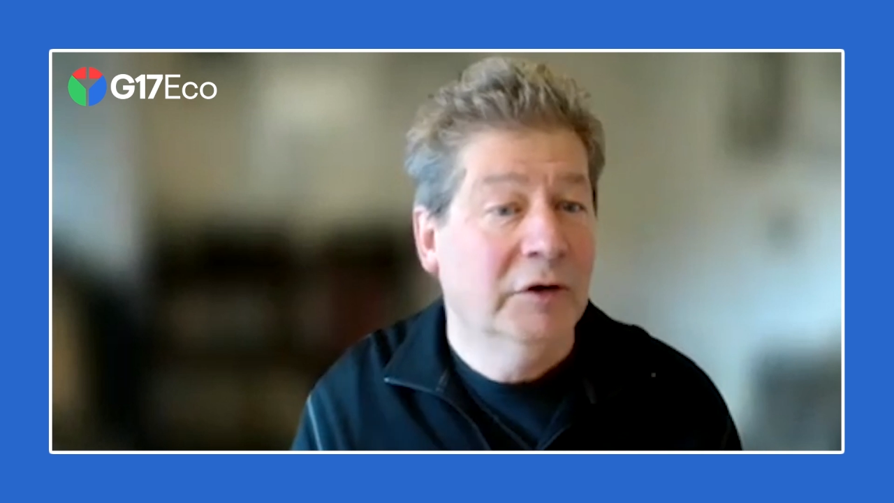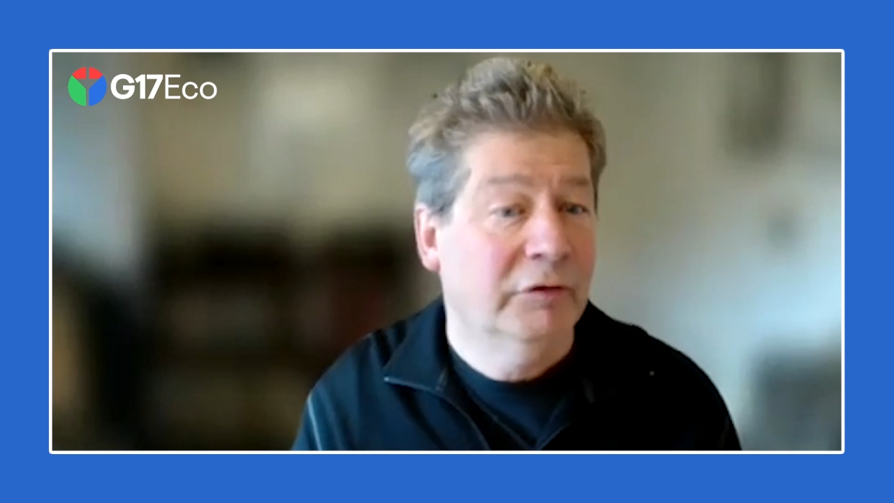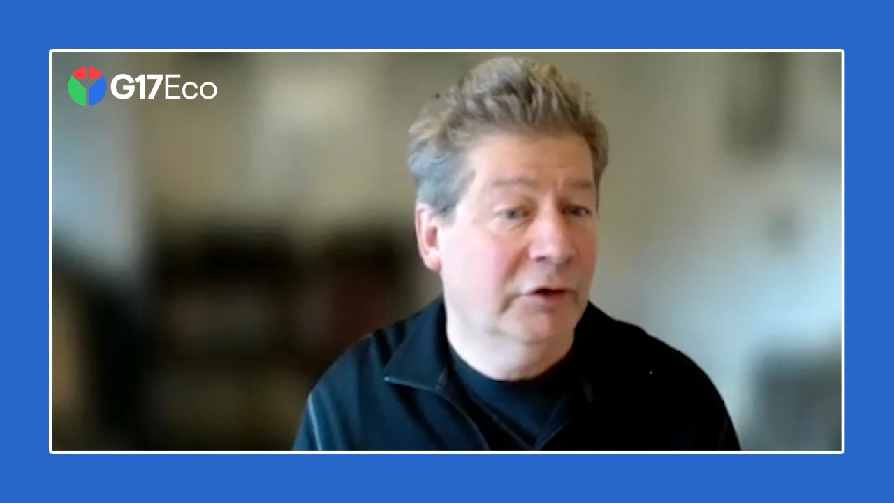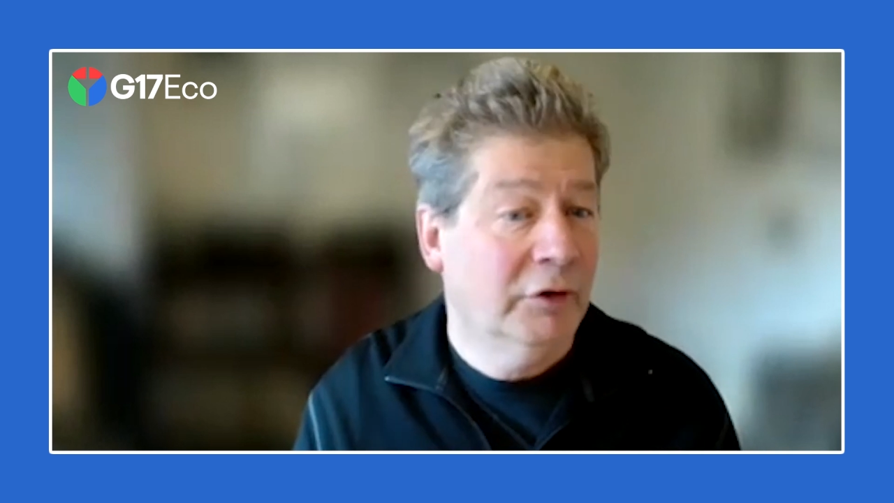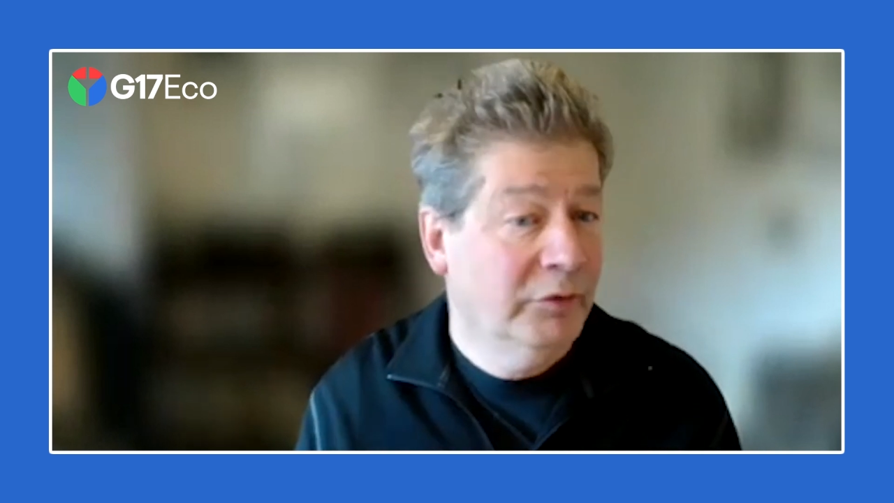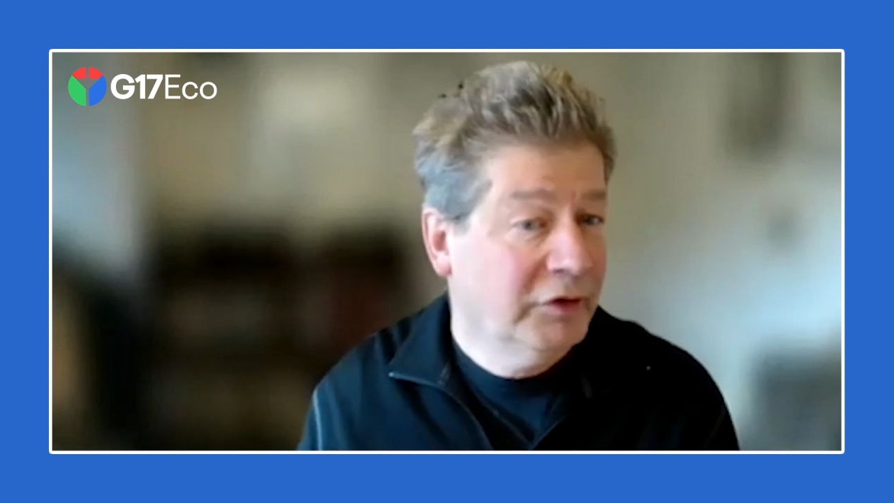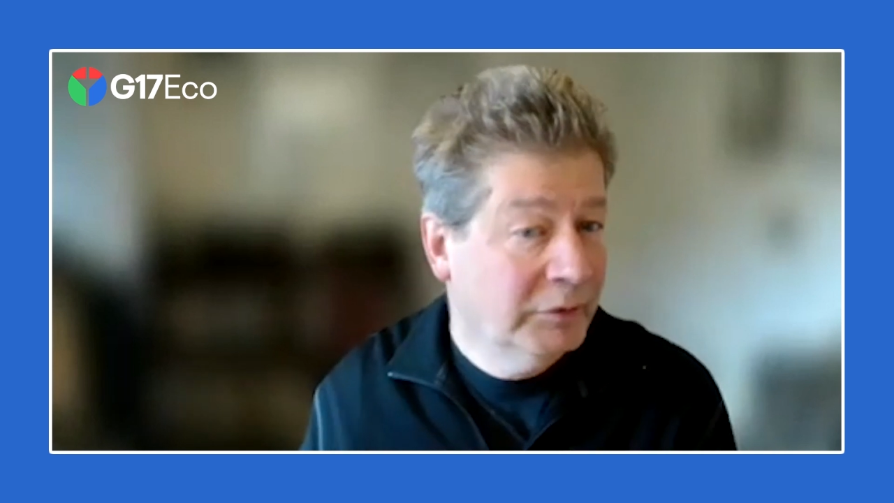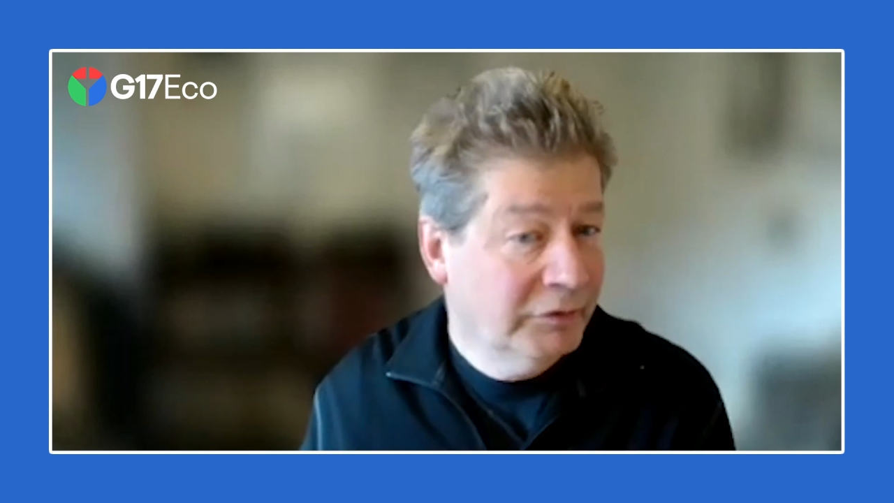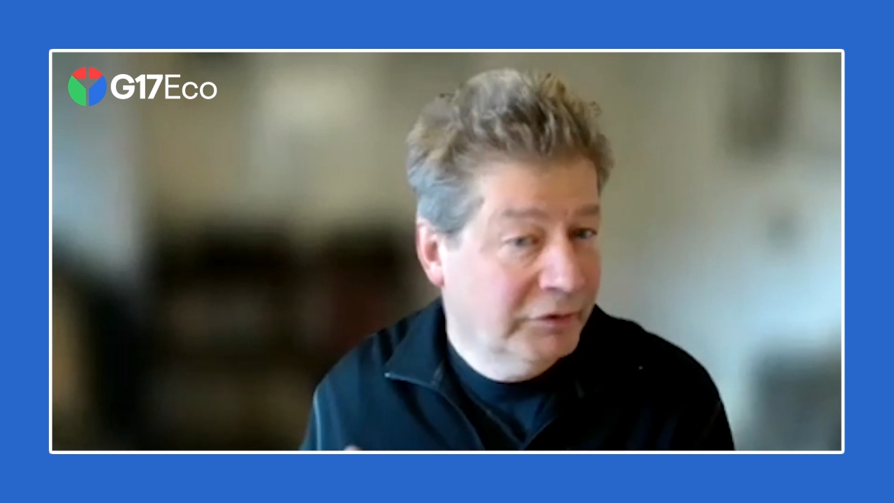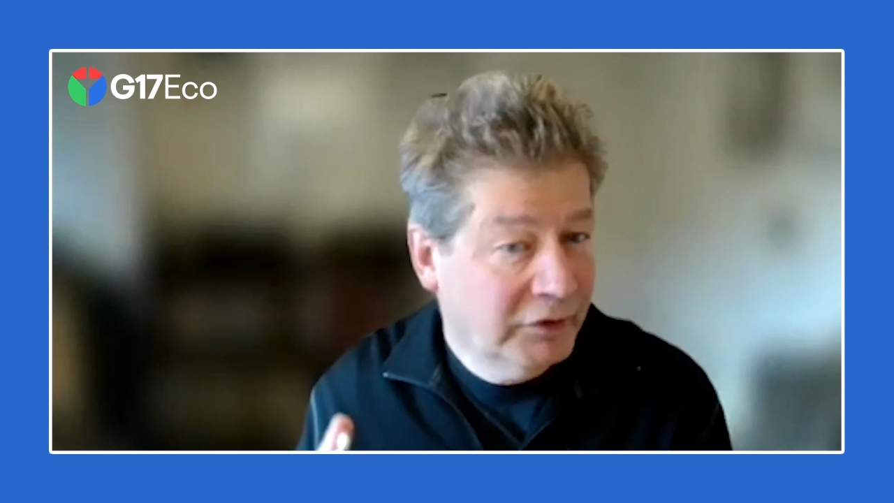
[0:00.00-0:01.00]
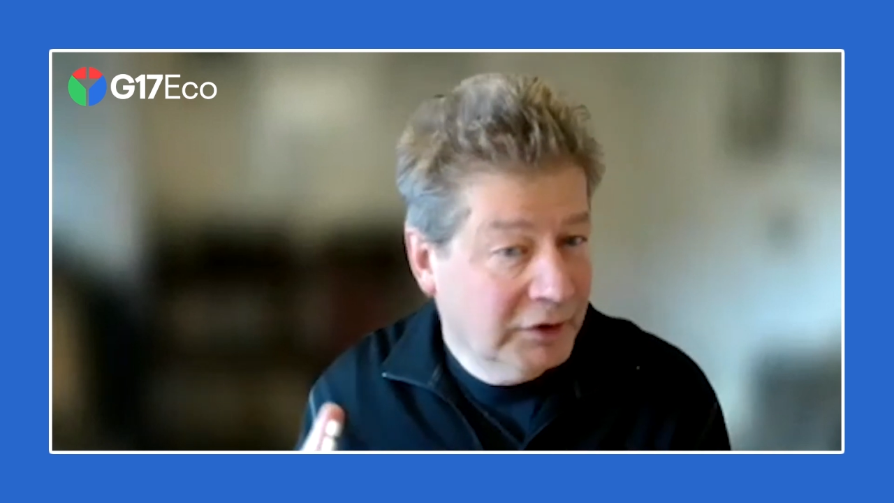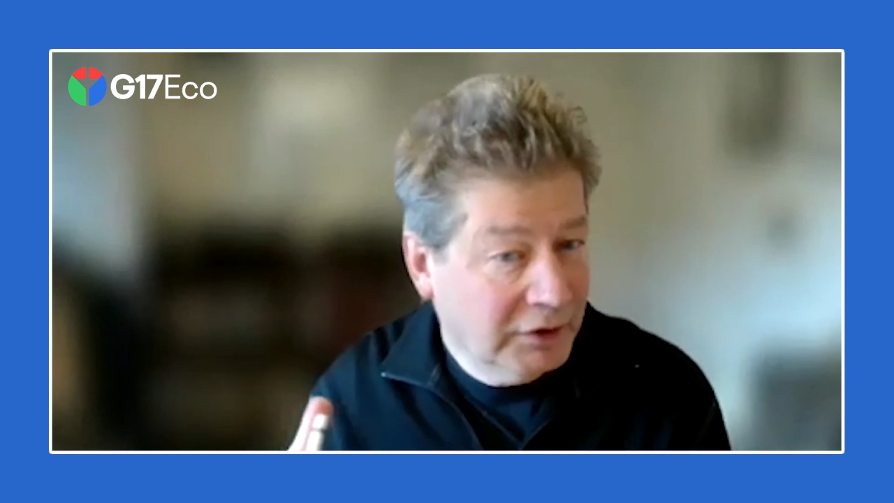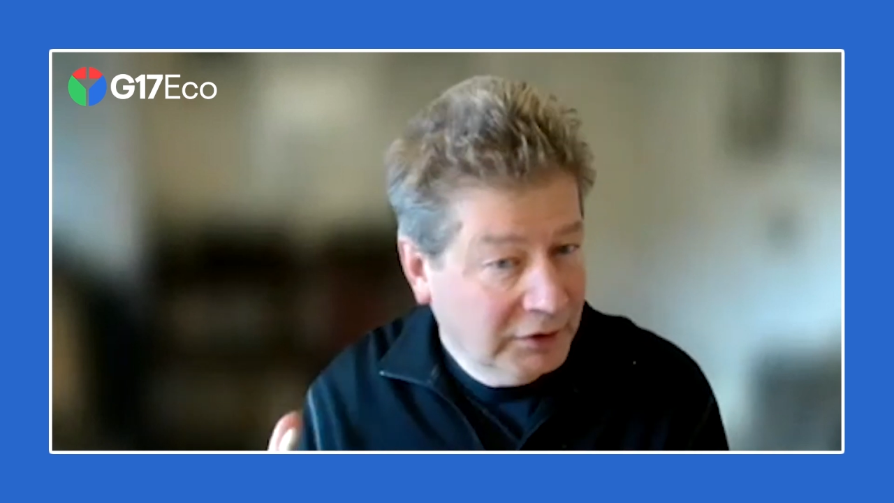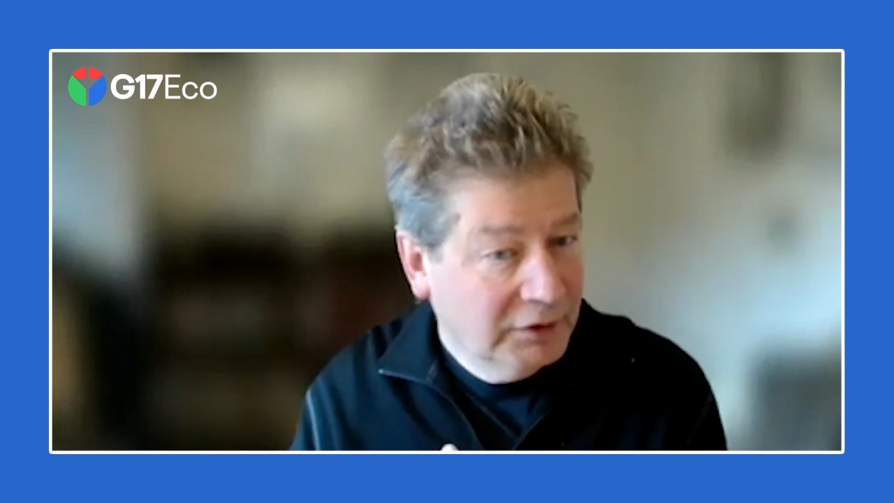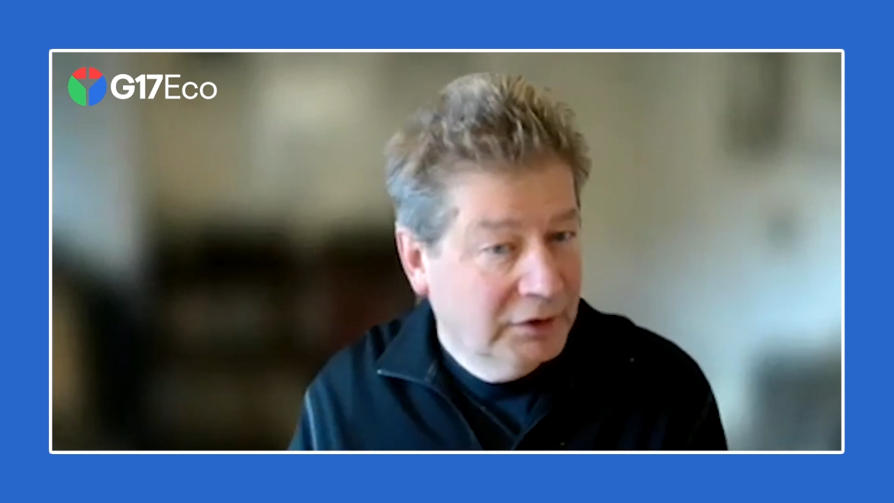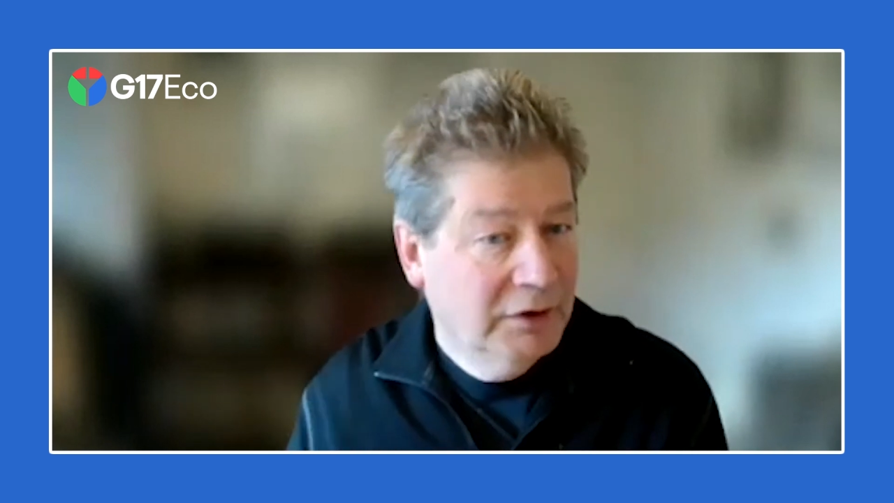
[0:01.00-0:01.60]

from some of the